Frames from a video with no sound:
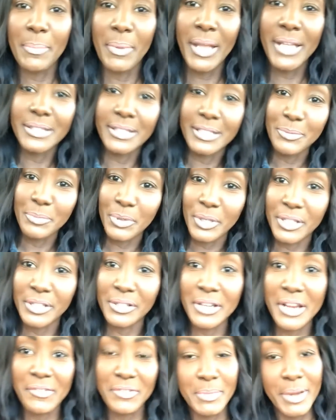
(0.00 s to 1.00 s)
paste it and put it
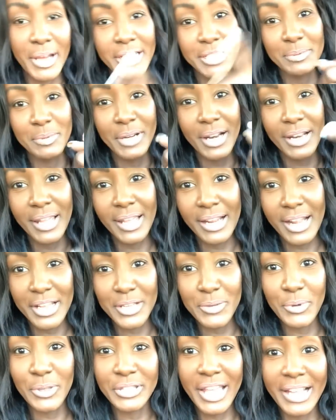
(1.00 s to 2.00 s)
on everybody's, but I like how
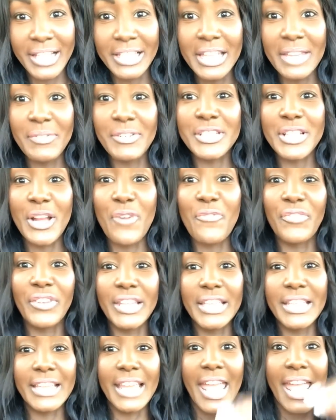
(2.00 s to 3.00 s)
you wrote that. Cleavage on
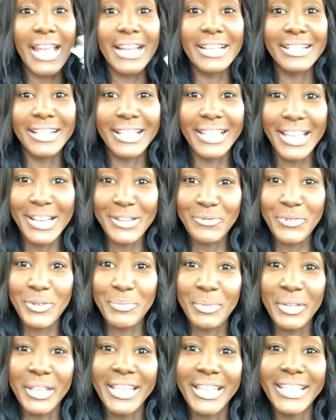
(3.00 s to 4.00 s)
Fleek. Clayton
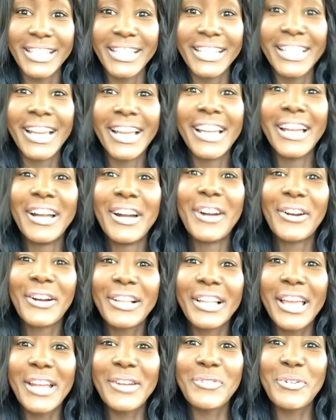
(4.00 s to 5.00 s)
would be
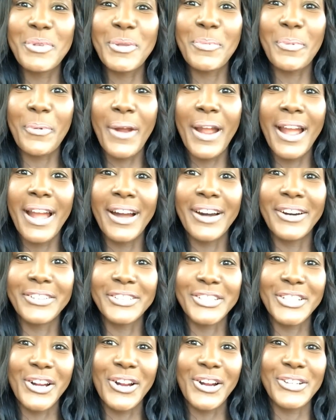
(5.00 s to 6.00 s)

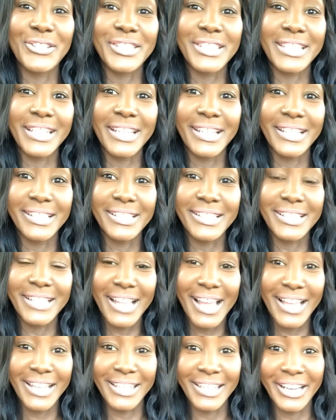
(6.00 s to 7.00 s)
proud, Charles says.
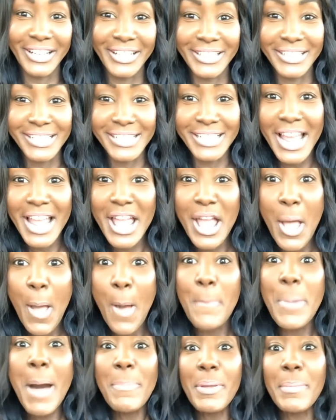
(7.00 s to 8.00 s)
Hilarious.
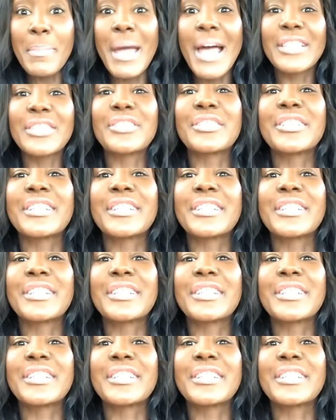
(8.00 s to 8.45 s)
Puppet Master